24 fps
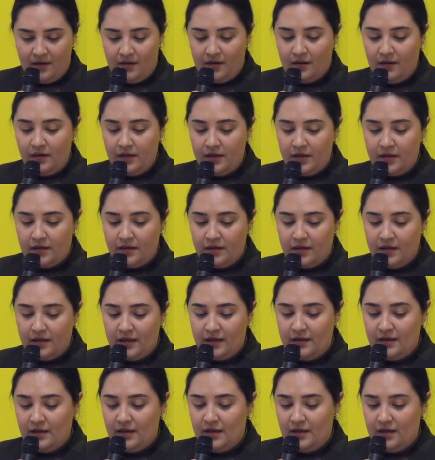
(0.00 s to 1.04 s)
Earlier
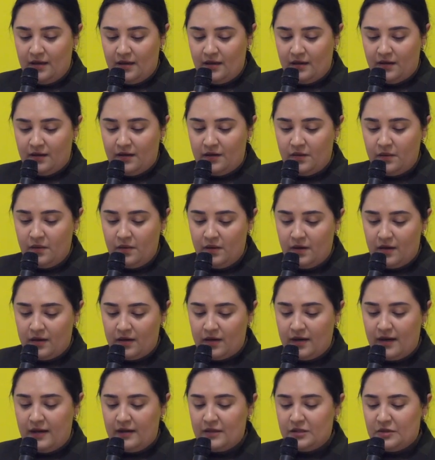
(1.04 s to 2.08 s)
in the year, Oonark
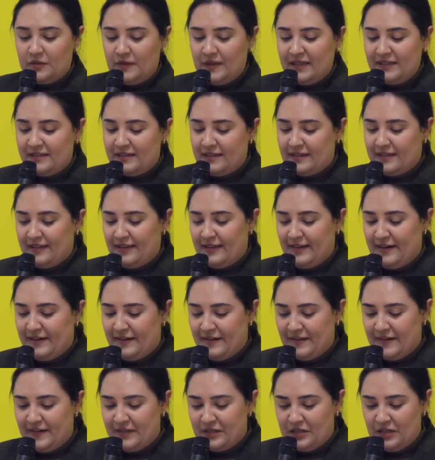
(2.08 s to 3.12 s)
casually
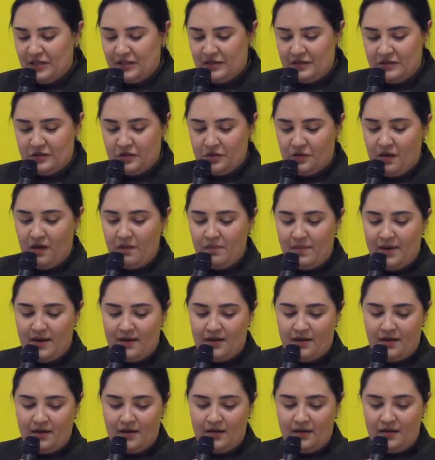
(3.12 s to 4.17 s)
declared that she could draw
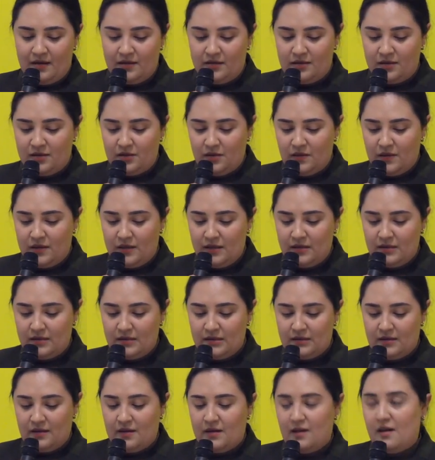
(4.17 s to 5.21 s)
better than students
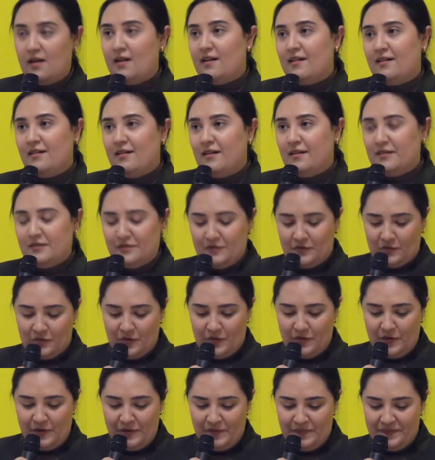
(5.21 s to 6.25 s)
studying in art
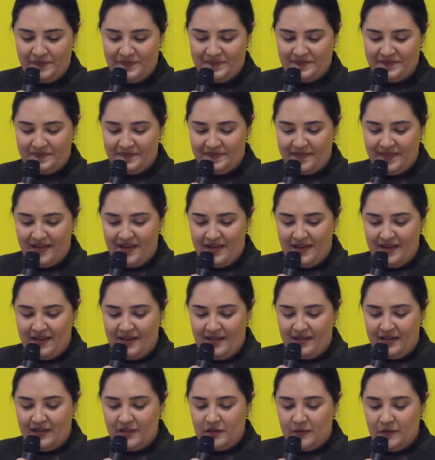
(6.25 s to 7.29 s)
school.
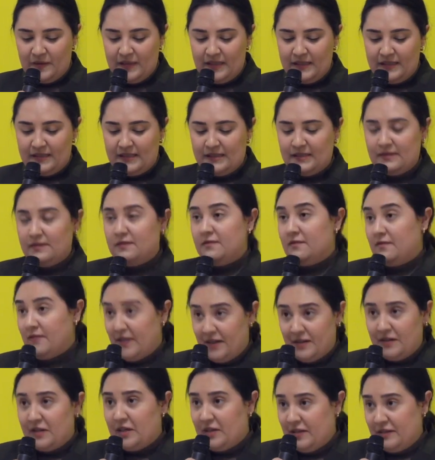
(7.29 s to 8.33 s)
This was
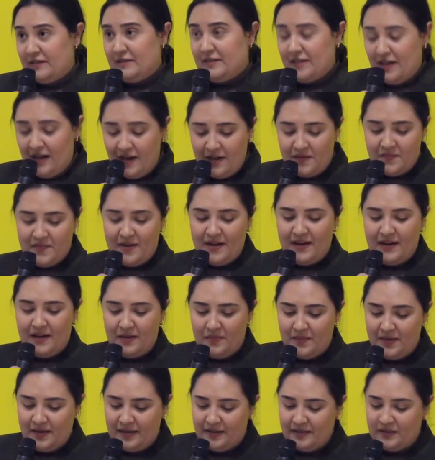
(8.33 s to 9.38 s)
very good
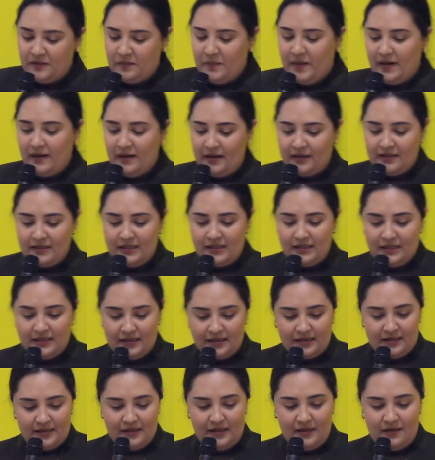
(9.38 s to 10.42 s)
timing because by
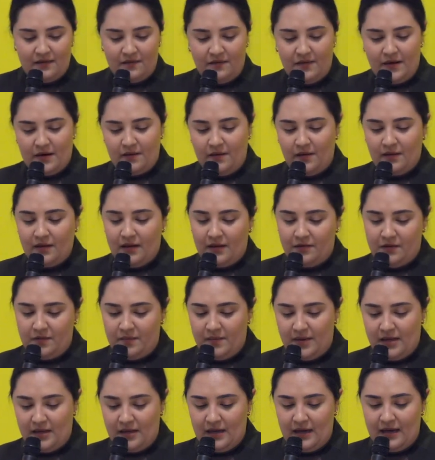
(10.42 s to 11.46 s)
1960, the federal
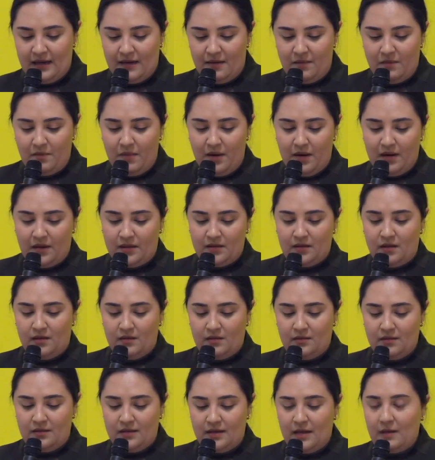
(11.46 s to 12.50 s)
government had embarked
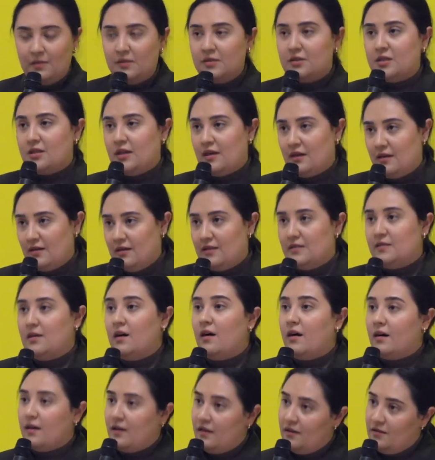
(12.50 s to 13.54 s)
on establishing this
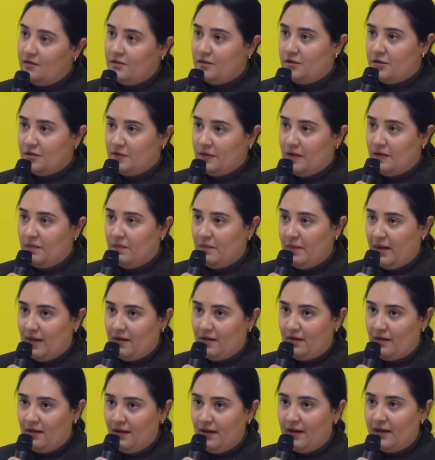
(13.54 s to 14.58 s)
art industry in
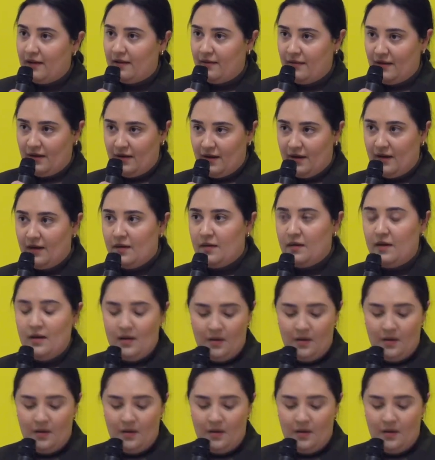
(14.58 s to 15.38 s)
Baker Lake that I